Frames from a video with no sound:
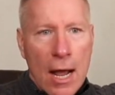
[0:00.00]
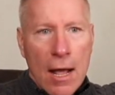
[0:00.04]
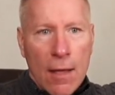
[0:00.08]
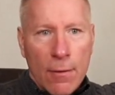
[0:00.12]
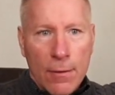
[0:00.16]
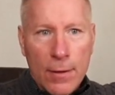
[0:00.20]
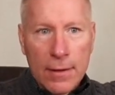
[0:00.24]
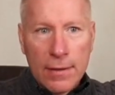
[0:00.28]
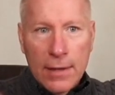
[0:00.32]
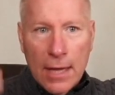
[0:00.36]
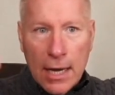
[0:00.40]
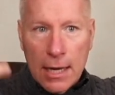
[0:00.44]

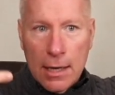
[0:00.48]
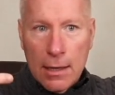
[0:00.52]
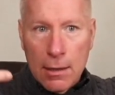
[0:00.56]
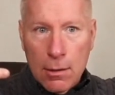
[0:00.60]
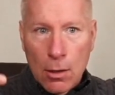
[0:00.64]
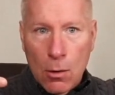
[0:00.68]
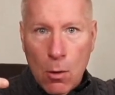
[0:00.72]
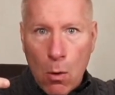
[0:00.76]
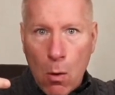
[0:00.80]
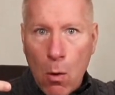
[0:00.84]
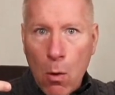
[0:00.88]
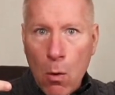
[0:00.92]
Then they
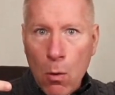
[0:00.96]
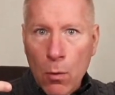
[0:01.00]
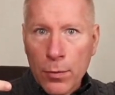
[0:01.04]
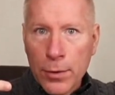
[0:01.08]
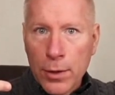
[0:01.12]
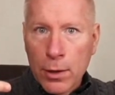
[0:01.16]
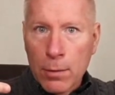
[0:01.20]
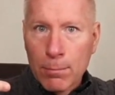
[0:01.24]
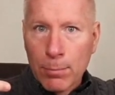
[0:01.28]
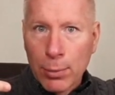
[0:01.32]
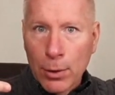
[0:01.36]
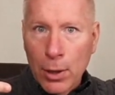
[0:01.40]
hold
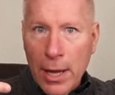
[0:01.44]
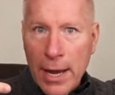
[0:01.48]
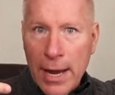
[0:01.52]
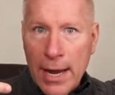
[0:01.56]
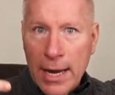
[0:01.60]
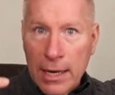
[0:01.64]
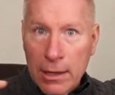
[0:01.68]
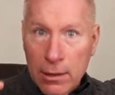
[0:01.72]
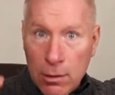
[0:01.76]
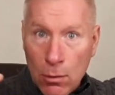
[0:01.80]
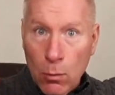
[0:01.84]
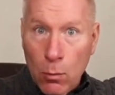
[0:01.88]
their
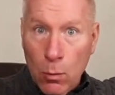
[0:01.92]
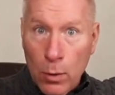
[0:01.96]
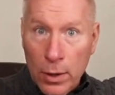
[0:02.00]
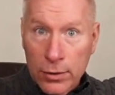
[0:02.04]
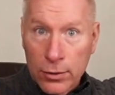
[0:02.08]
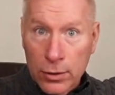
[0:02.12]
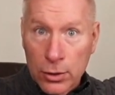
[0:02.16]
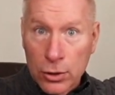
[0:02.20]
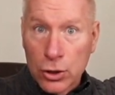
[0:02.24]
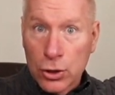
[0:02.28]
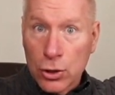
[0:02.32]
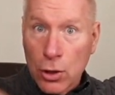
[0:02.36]
blade
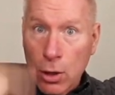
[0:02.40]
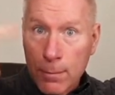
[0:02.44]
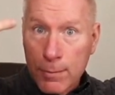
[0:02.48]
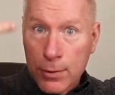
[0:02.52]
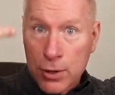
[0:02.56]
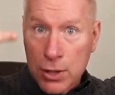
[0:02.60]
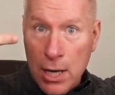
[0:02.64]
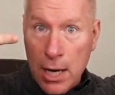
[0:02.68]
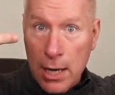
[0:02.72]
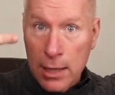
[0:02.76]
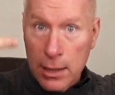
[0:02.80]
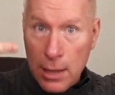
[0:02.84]
with the sharp
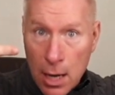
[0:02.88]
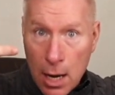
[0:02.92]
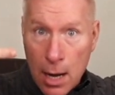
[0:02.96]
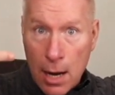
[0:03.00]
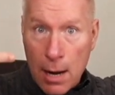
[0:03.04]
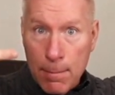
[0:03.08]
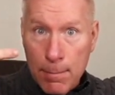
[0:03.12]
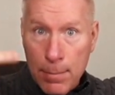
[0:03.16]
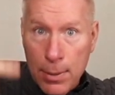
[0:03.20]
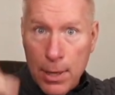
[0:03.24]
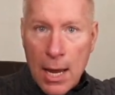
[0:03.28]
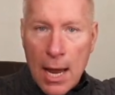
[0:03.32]
side
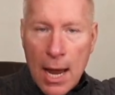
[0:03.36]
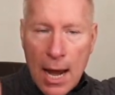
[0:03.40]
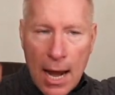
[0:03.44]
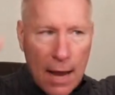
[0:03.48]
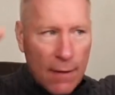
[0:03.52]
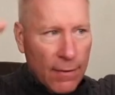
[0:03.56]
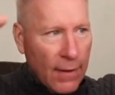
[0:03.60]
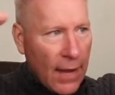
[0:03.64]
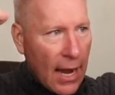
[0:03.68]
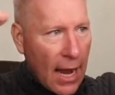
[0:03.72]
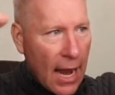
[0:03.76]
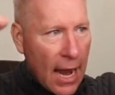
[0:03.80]
up,
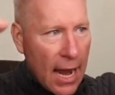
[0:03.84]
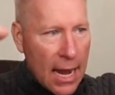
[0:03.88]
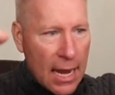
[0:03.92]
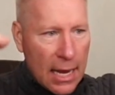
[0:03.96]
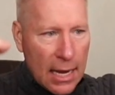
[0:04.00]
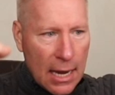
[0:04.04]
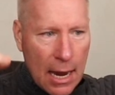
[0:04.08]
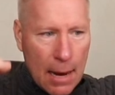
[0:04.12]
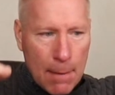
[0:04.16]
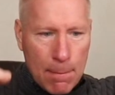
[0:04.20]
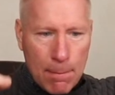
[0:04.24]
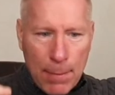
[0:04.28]
and they
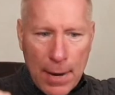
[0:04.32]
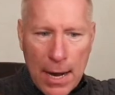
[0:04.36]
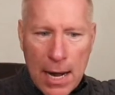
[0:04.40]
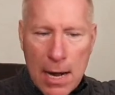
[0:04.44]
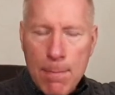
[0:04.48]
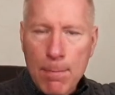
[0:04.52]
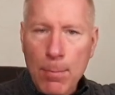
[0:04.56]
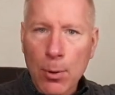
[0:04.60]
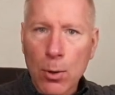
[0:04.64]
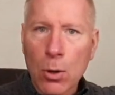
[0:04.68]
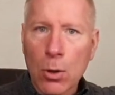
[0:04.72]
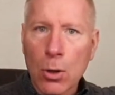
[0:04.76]
hang a
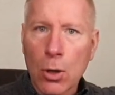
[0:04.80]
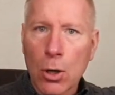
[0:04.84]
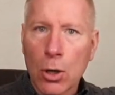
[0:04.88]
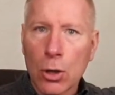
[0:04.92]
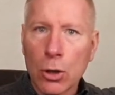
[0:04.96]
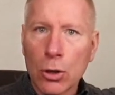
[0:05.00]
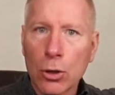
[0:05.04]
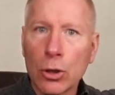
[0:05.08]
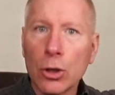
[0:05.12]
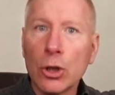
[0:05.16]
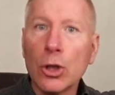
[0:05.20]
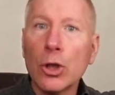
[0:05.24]
paper
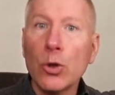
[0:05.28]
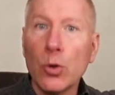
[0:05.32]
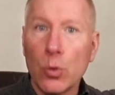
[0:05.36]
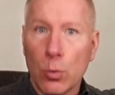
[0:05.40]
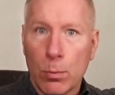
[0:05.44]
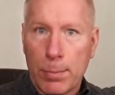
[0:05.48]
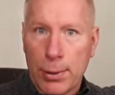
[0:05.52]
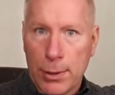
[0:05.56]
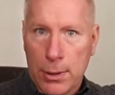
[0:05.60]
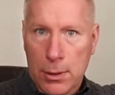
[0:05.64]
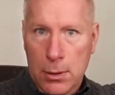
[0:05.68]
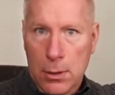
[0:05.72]

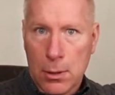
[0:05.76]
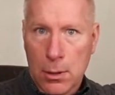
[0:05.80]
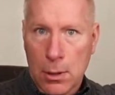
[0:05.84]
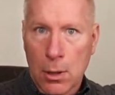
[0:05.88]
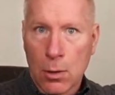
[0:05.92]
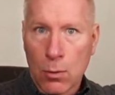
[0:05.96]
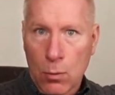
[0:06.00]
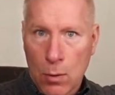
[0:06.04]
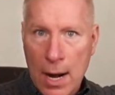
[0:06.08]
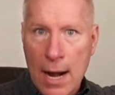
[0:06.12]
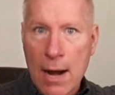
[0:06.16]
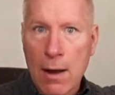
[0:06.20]
loop
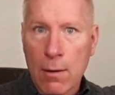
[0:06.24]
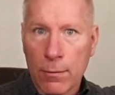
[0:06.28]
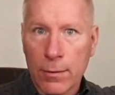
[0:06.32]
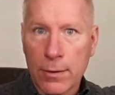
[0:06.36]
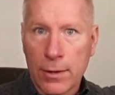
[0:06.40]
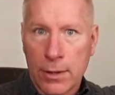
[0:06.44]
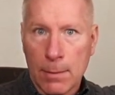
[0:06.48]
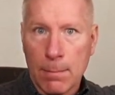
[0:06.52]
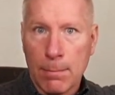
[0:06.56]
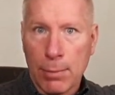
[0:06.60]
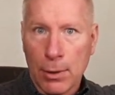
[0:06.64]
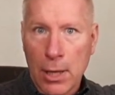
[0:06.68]

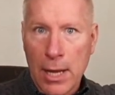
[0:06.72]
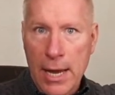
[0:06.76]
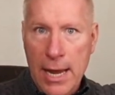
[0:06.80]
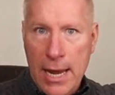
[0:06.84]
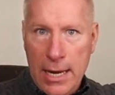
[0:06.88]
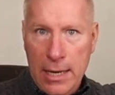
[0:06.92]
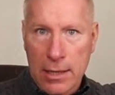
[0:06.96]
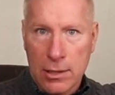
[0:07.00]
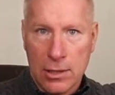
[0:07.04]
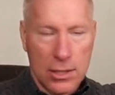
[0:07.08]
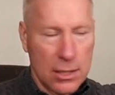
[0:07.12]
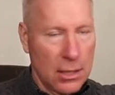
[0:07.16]
around the
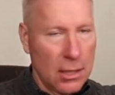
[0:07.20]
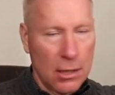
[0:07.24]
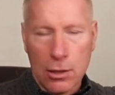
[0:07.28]
blades.